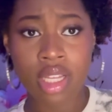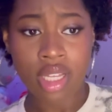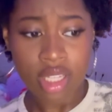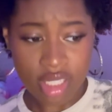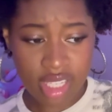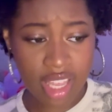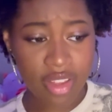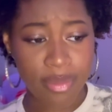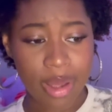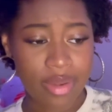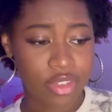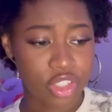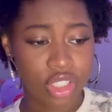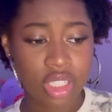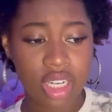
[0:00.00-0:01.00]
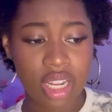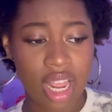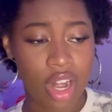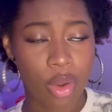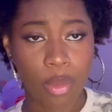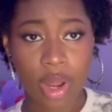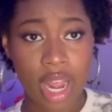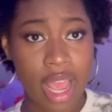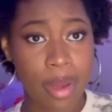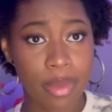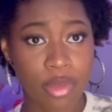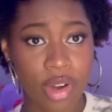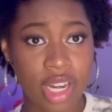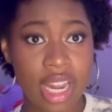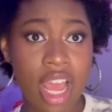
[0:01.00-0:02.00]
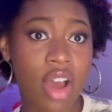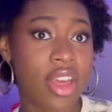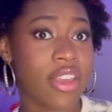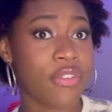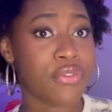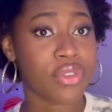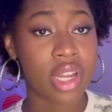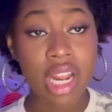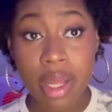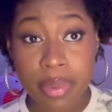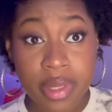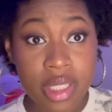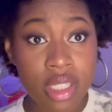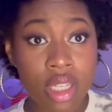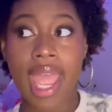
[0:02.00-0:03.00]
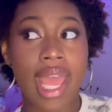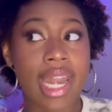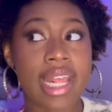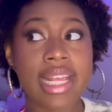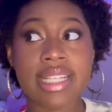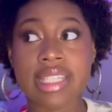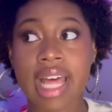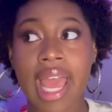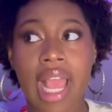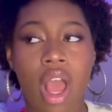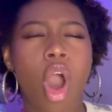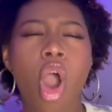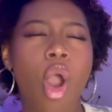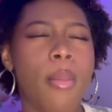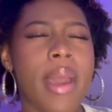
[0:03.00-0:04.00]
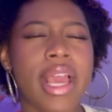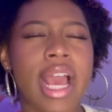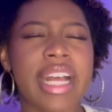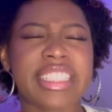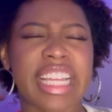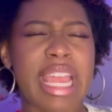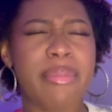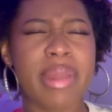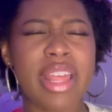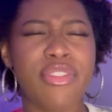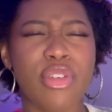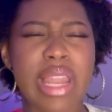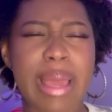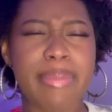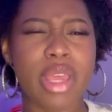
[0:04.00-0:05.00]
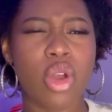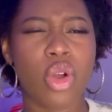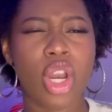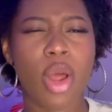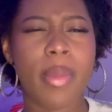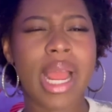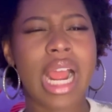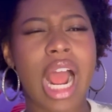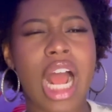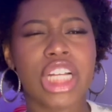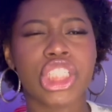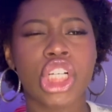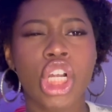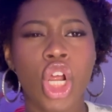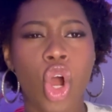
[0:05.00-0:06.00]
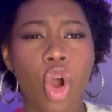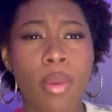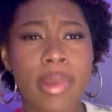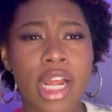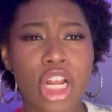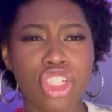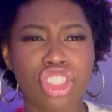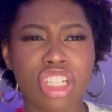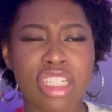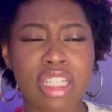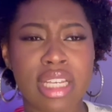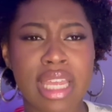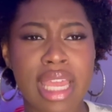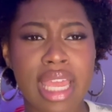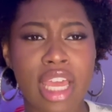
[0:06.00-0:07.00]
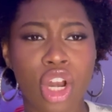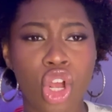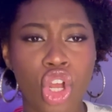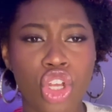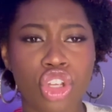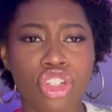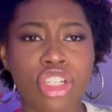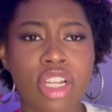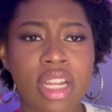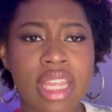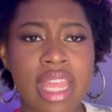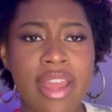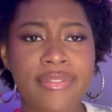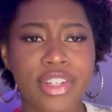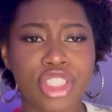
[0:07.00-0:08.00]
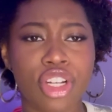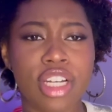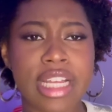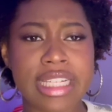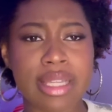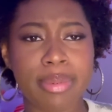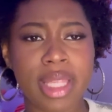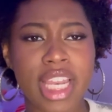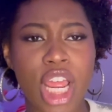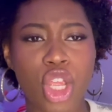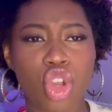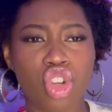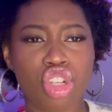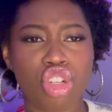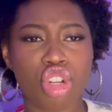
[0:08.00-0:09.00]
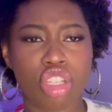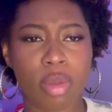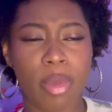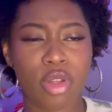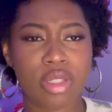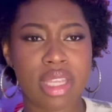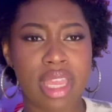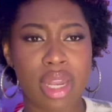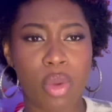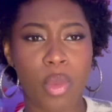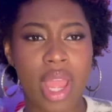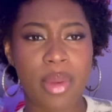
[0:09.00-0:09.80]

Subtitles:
save my virginity, I don't want it to happen right now, he flips and he's like, oh my gosh, I can't believe you let me on. Oh my gosh, you're such a kid. You're such a kid. Virginity is something that you're just supposed to get away